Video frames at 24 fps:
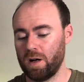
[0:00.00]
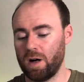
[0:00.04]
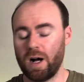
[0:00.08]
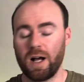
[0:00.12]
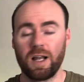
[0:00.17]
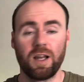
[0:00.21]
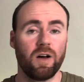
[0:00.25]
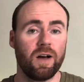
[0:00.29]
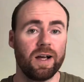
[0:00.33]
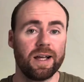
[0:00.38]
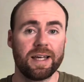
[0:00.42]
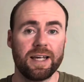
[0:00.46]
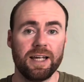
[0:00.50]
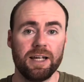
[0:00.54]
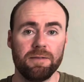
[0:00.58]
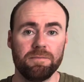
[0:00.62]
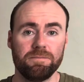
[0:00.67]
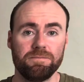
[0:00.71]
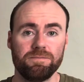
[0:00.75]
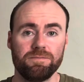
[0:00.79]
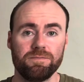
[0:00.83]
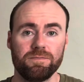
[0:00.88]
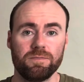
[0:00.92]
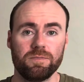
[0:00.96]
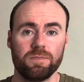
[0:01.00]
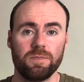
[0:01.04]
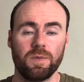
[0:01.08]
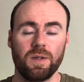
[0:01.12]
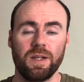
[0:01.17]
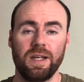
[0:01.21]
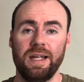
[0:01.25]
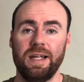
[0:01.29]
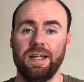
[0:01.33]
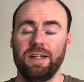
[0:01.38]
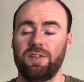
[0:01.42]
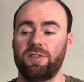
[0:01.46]
I like it.
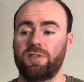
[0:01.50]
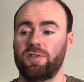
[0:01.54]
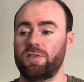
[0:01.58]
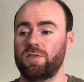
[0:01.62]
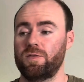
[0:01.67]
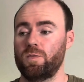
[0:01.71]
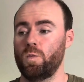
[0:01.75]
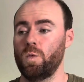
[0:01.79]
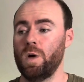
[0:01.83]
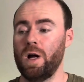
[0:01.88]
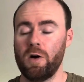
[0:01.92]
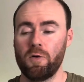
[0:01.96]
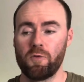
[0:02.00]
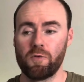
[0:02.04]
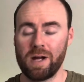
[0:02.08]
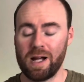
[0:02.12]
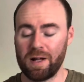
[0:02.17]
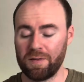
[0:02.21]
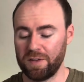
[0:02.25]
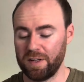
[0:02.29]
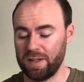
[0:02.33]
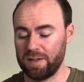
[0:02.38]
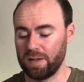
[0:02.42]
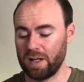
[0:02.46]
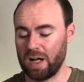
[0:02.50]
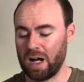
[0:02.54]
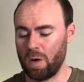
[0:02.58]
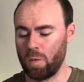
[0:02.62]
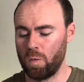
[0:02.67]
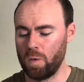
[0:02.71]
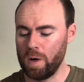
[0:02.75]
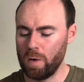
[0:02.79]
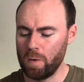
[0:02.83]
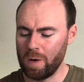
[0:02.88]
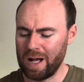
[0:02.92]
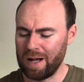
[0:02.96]
It's well-rounded. I
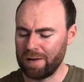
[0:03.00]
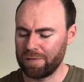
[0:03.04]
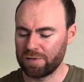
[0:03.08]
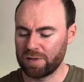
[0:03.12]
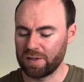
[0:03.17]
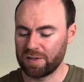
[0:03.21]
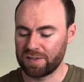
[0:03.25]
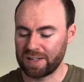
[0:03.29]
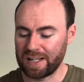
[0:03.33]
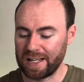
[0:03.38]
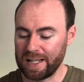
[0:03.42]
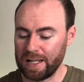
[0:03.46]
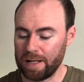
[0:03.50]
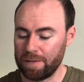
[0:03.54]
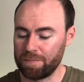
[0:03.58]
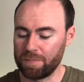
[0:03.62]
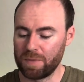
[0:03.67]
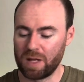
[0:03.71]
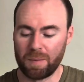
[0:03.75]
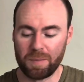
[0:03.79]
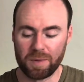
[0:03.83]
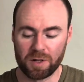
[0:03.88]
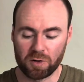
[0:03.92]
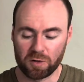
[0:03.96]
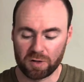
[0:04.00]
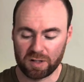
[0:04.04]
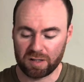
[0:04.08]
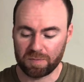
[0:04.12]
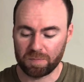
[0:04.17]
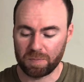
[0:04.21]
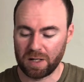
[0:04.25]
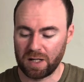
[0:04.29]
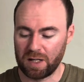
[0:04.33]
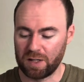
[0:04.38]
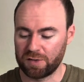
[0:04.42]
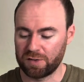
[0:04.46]
will have to say it. I'm an honest
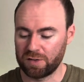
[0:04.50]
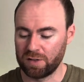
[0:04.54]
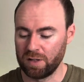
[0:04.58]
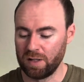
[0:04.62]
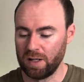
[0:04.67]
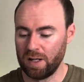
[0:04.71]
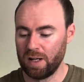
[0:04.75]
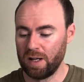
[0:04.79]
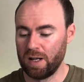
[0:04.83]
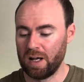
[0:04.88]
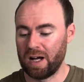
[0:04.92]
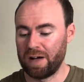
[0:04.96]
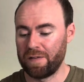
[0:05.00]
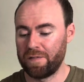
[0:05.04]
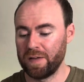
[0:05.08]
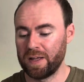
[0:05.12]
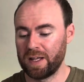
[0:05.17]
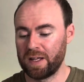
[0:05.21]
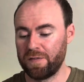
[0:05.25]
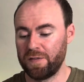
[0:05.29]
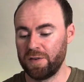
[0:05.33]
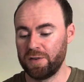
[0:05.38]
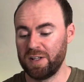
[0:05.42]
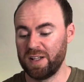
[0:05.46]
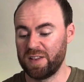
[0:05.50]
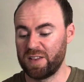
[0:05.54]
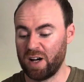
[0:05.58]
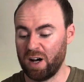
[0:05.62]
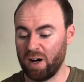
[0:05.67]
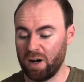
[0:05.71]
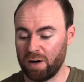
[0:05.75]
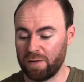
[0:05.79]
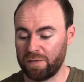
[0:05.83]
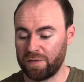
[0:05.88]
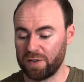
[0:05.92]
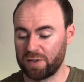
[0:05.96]
person. I think if you did
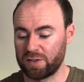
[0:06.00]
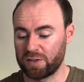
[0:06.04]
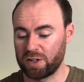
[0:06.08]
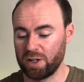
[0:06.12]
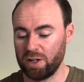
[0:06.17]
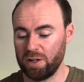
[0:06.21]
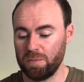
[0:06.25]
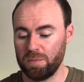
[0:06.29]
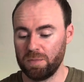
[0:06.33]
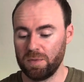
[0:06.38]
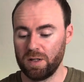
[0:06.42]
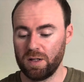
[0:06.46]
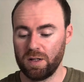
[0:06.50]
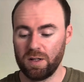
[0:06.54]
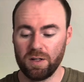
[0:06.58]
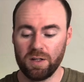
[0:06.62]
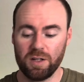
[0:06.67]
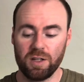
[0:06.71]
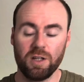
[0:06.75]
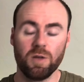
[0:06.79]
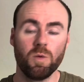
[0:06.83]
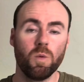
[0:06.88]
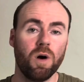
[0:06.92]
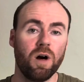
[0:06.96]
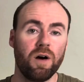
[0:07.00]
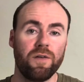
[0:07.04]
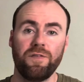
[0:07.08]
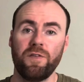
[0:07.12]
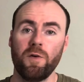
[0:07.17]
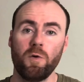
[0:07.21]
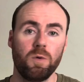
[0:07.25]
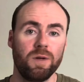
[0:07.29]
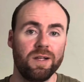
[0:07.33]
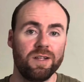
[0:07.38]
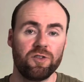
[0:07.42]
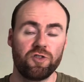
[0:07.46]
half a scoop, you are
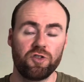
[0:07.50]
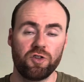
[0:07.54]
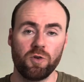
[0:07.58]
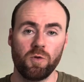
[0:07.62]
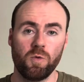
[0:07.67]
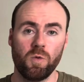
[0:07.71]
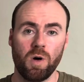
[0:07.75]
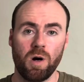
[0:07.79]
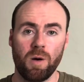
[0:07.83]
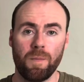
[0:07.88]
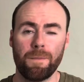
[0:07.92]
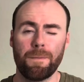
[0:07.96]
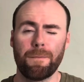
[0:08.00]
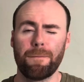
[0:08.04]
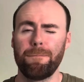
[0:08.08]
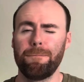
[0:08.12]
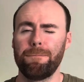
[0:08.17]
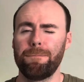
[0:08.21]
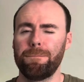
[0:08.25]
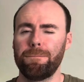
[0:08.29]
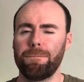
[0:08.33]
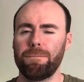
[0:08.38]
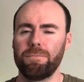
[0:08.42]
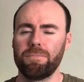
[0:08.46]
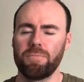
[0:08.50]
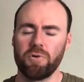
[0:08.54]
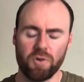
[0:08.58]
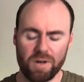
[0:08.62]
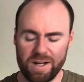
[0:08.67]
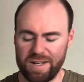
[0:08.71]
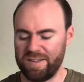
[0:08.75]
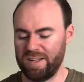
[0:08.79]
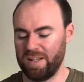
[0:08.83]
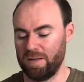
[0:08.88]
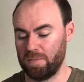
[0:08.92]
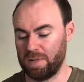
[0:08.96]
falling short on
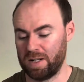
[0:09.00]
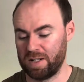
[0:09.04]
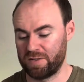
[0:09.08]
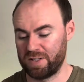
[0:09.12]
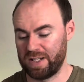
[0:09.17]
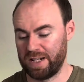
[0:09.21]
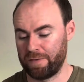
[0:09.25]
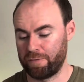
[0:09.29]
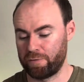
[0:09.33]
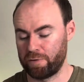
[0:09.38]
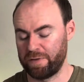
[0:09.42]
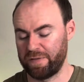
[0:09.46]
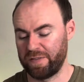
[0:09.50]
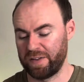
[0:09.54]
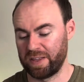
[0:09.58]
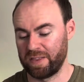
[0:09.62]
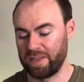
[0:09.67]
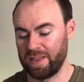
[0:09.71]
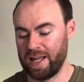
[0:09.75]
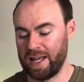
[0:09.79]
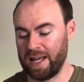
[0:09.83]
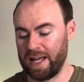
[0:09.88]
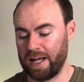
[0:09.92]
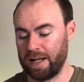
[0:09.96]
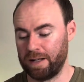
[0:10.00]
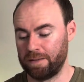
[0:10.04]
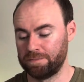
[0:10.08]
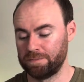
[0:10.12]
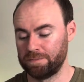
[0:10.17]
pretty much everything there.